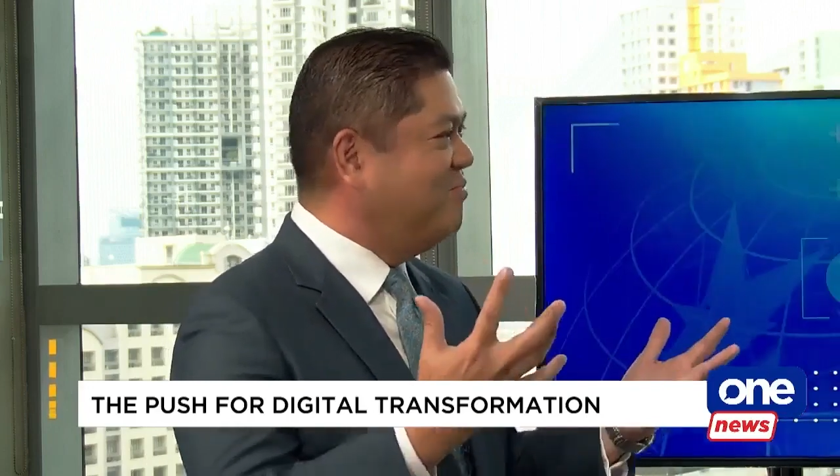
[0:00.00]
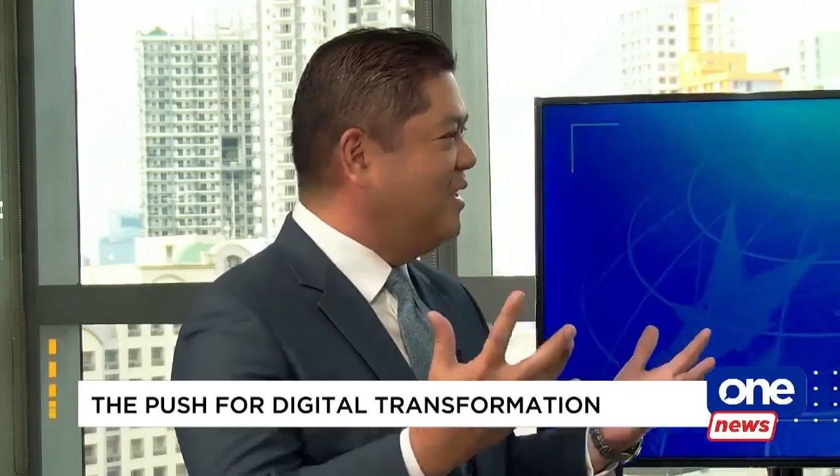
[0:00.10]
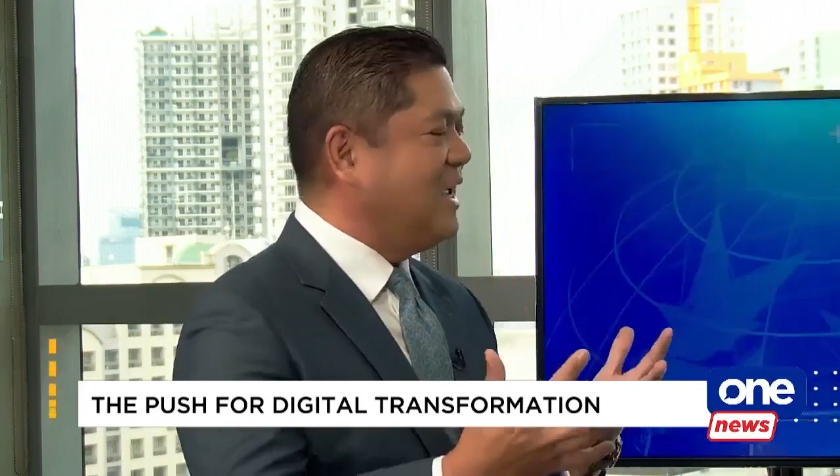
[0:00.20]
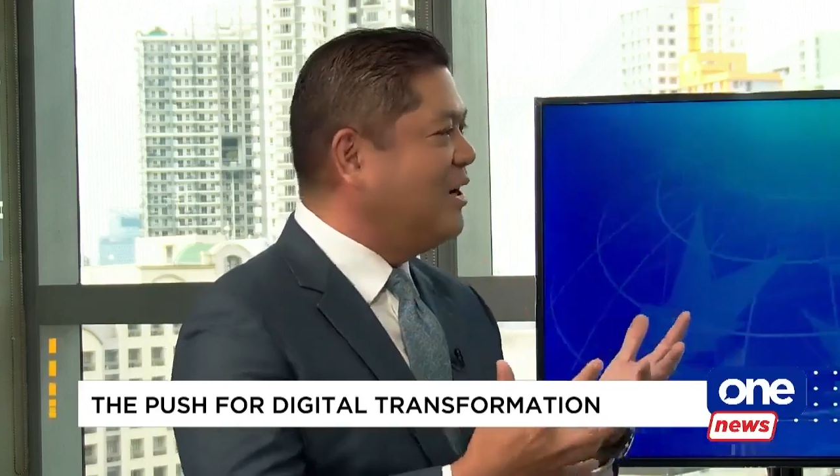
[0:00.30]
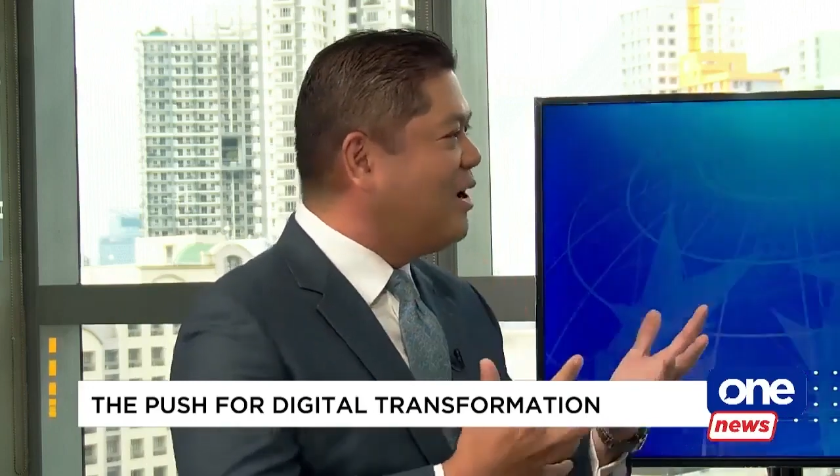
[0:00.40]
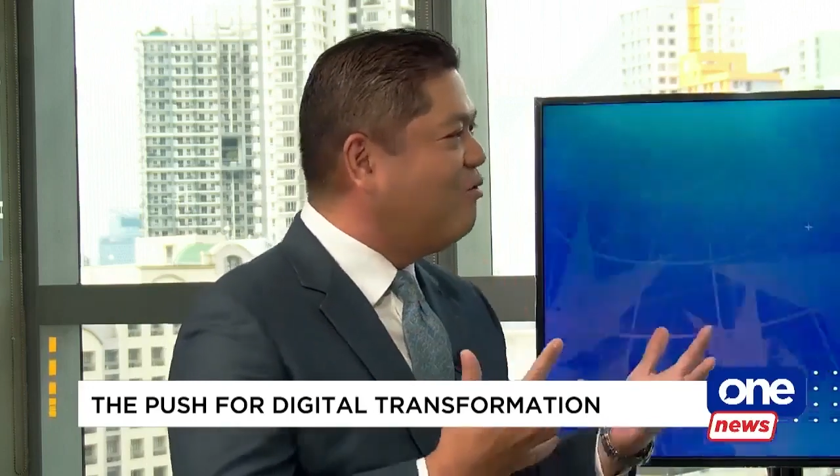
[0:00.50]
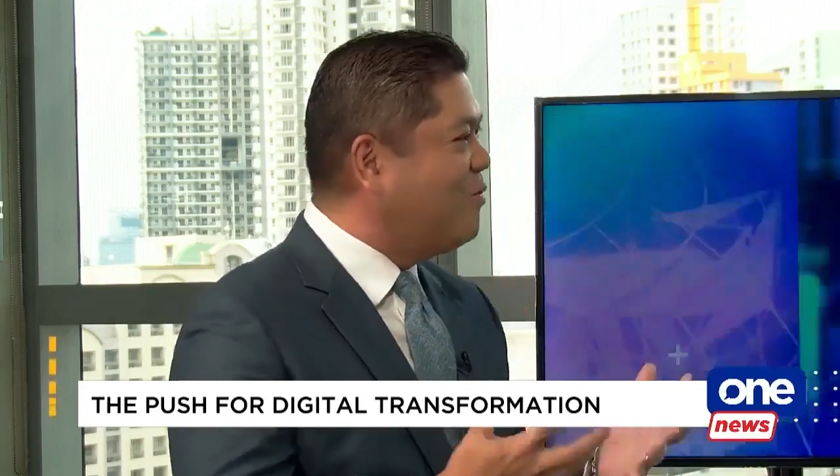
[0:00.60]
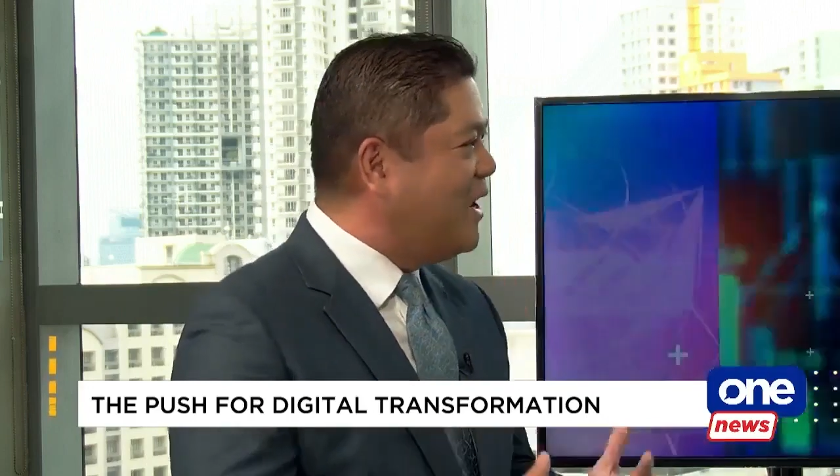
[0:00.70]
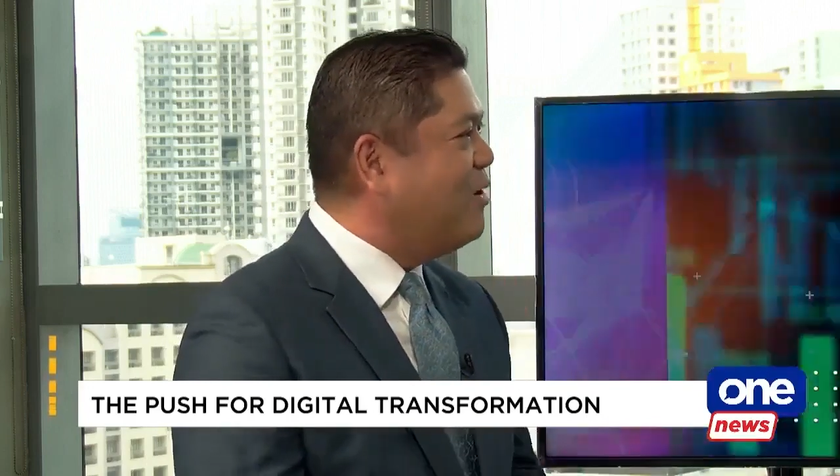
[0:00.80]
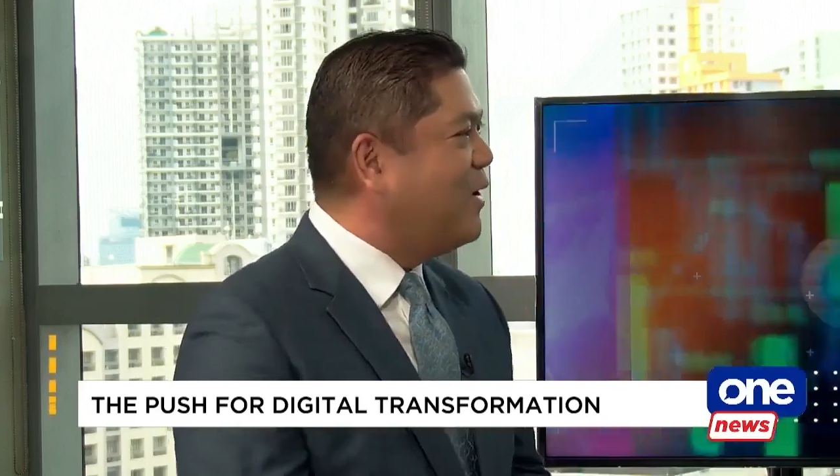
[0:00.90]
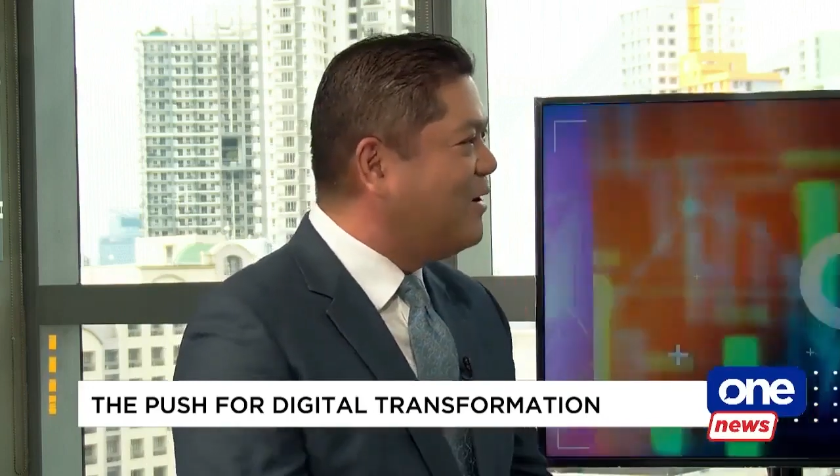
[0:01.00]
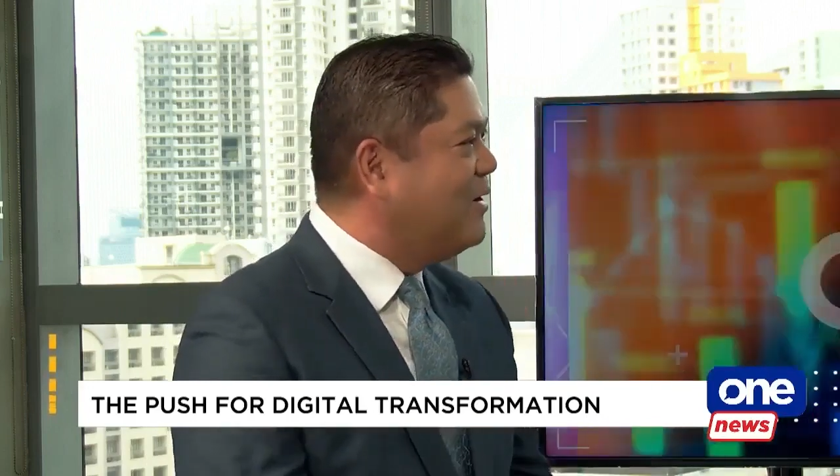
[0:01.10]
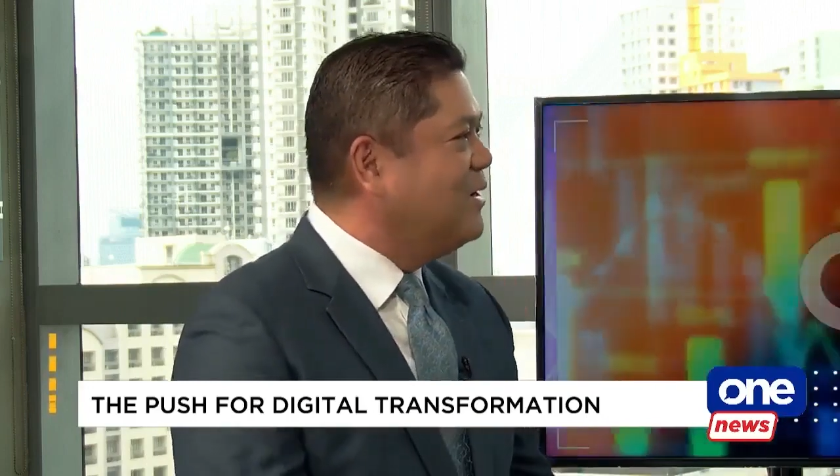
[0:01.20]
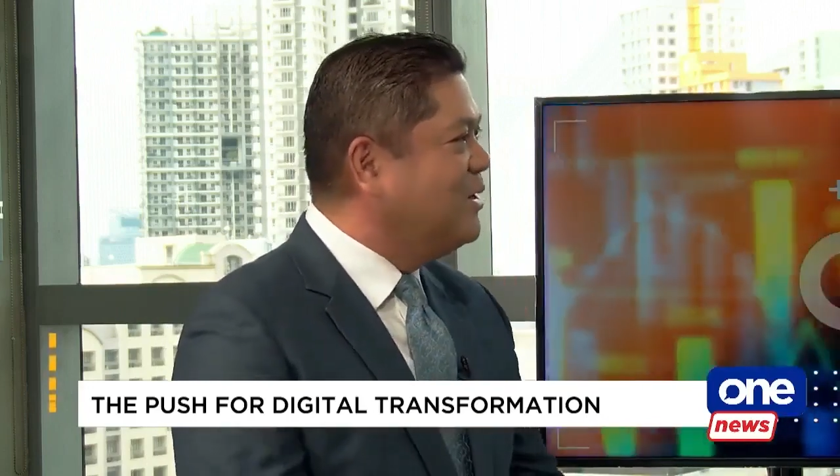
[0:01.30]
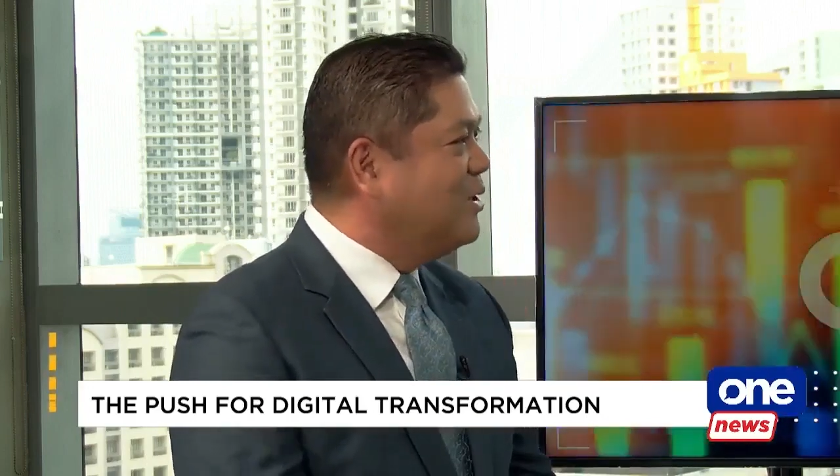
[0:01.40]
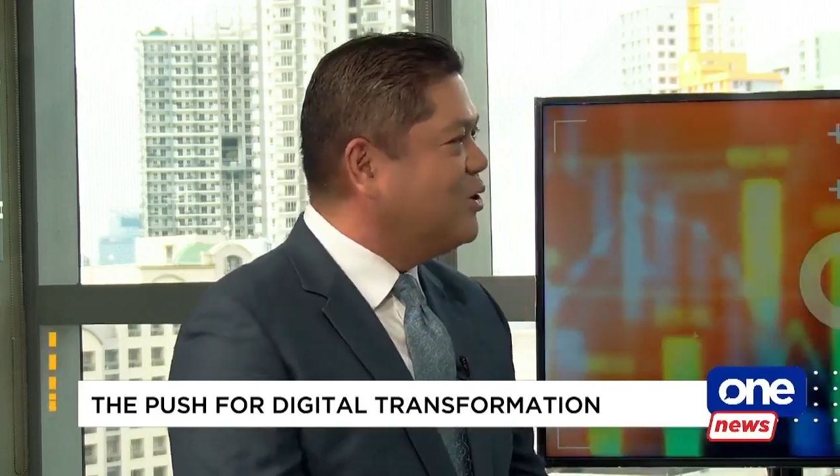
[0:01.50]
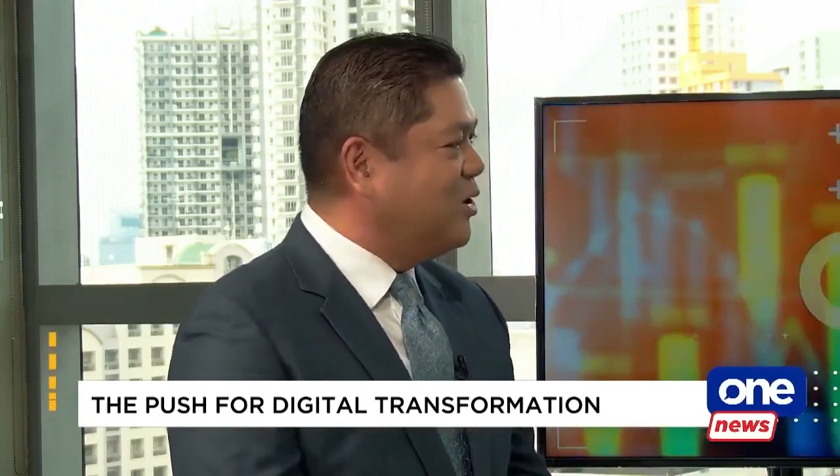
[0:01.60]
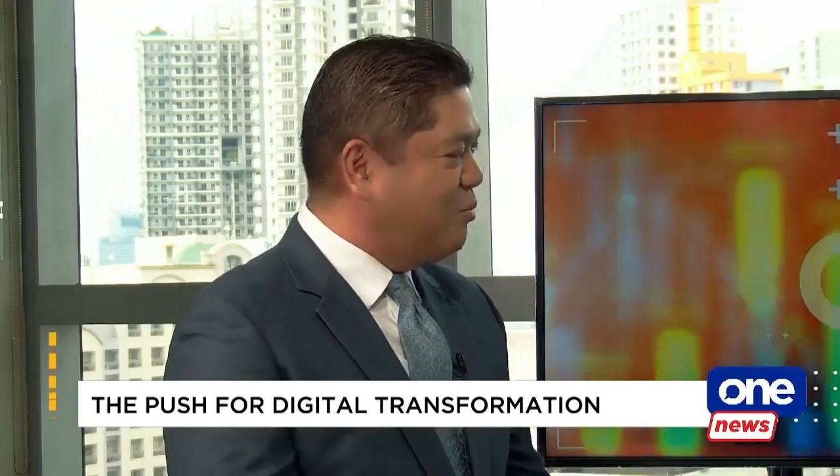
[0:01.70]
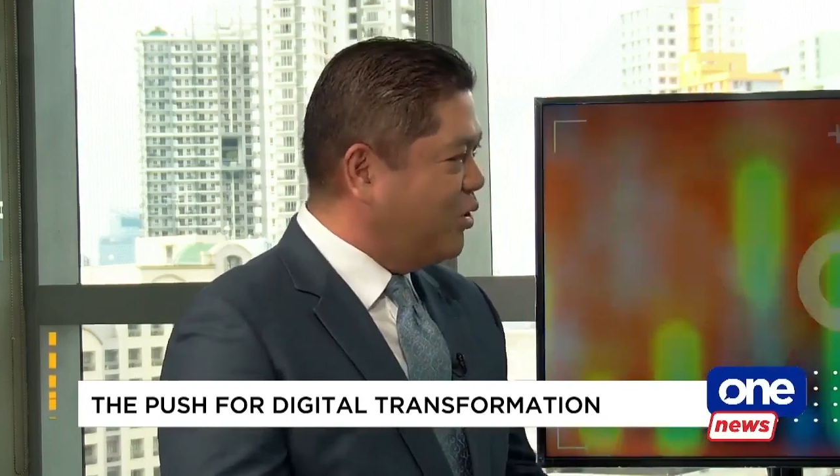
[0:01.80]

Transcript: it can come from anywhere. That's true. That's so the true.